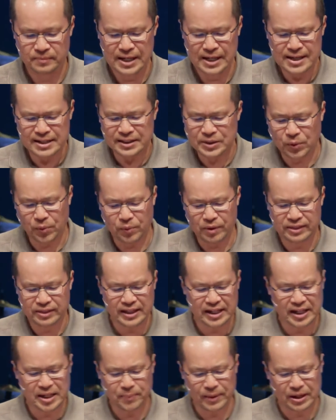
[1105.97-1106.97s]
See, when we
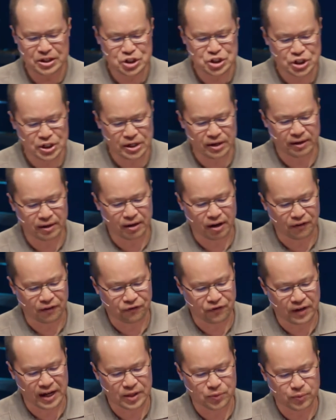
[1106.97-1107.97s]
think about sharing our
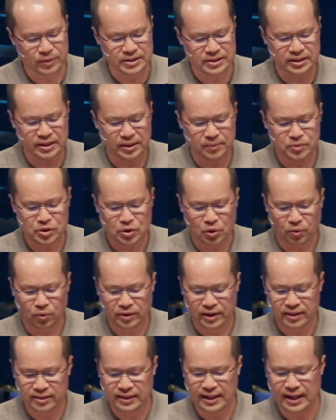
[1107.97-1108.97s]
faith, we seem to
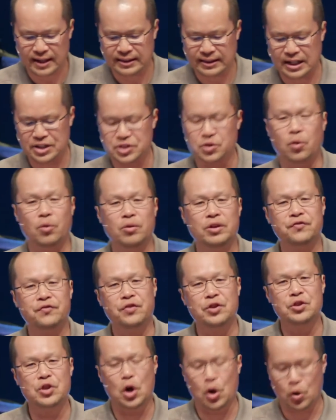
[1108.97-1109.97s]
only think that it's only
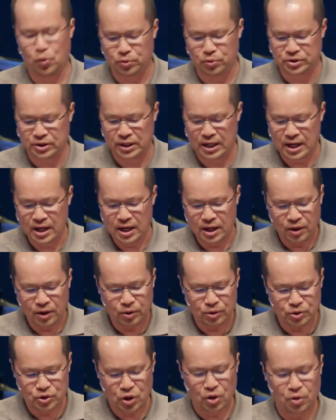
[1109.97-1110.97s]
for those
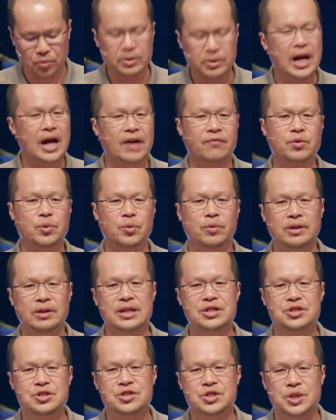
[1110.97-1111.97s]
who don't have a
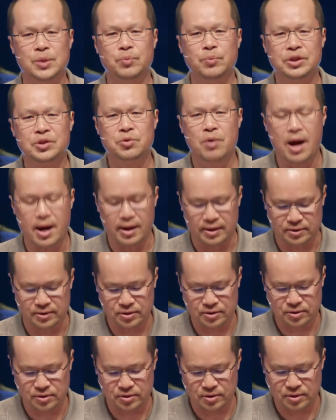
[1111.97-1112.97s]
relationship with
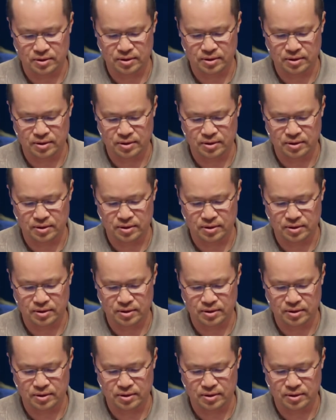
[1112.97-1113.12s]
Christ.